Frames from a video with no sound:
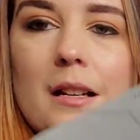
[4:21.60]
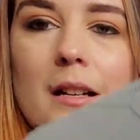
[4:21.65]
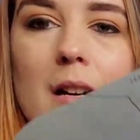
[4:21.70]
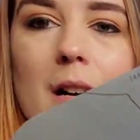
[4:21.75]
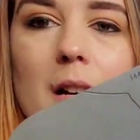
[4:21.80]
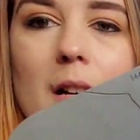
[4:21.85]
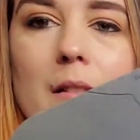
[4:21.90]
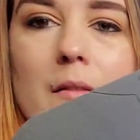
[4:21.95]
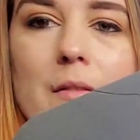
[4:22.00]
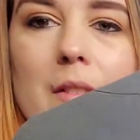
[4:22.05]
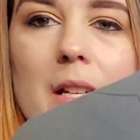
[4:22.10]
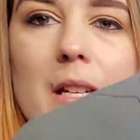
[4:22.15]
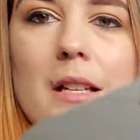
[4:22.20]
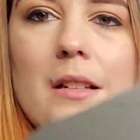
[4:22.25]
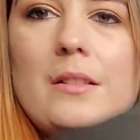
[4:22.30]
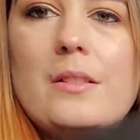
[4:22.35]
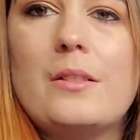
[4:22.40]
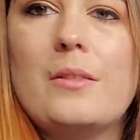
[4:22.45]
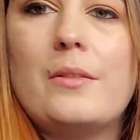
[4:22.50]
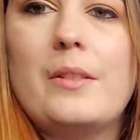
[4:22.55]
carved
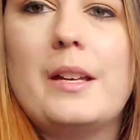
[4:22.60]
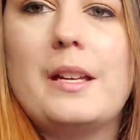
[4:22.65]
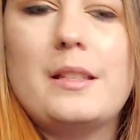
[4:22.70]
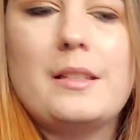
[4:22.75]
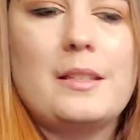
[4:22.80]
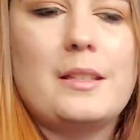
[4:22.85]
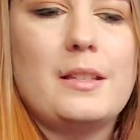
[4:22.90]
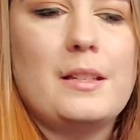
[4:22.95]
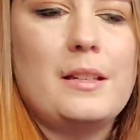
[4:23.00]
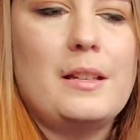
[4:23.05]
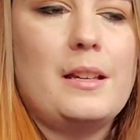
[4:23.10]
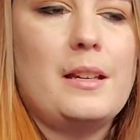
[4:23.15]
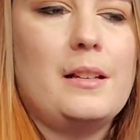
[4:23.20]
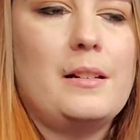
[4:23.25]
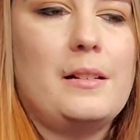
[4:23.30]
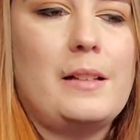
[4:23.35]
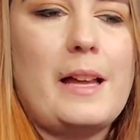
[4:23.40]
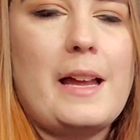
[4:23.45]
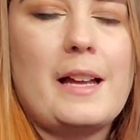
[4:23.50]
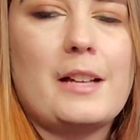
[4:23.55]
into it.
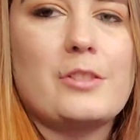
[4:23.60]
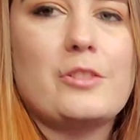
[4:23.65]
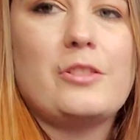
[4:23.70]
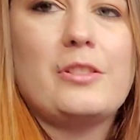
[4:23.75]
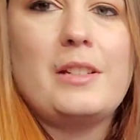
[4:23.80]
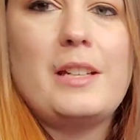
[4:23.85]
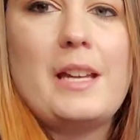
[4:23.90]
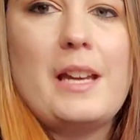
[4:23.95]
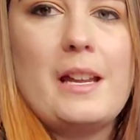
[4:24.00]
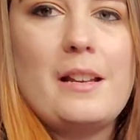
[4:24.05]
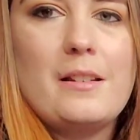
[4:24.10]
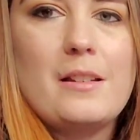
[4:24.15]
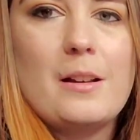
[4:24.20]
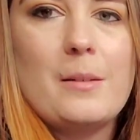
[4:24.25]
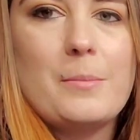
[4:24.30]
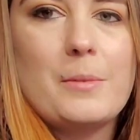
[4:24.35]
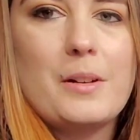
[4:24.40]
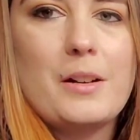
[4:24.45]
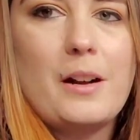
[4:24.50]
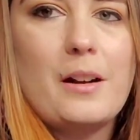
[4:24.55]
It'll actually end
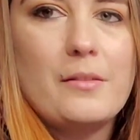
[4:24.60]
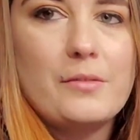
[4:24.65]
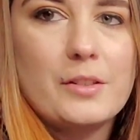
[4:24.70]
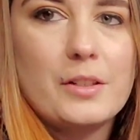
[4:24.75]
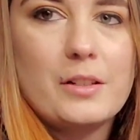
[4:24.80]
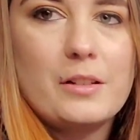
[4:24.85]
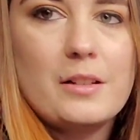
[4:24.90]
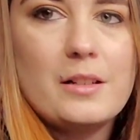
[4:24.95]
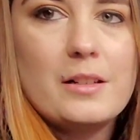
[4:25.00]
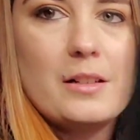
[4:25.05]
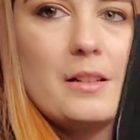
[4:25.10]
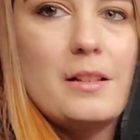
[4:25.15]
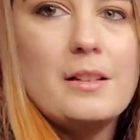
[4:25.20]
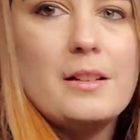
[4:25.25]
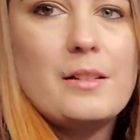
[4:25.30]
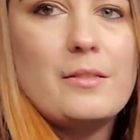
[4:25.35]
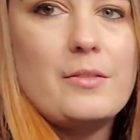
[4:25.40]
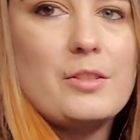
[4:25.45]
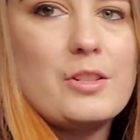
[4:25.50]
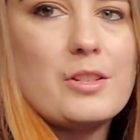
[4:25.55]
up covered,
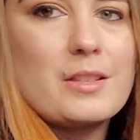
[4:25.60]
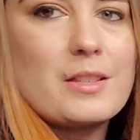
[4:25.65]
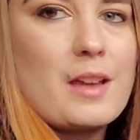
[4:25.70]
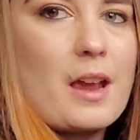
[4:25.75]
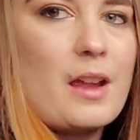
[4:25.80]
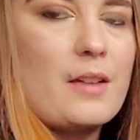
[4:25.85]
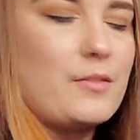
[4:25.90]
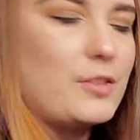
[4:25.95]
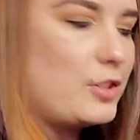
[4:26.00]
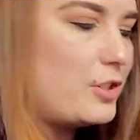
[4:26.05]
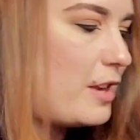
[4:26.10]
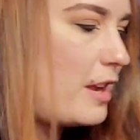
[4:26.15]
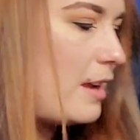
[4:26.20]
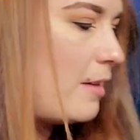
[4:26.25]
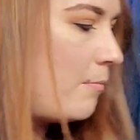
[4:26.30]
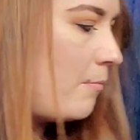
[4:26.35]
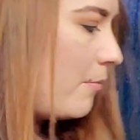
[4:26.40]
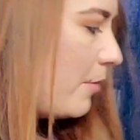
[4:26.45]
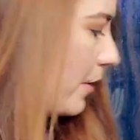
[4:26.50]
which is kind of a shame,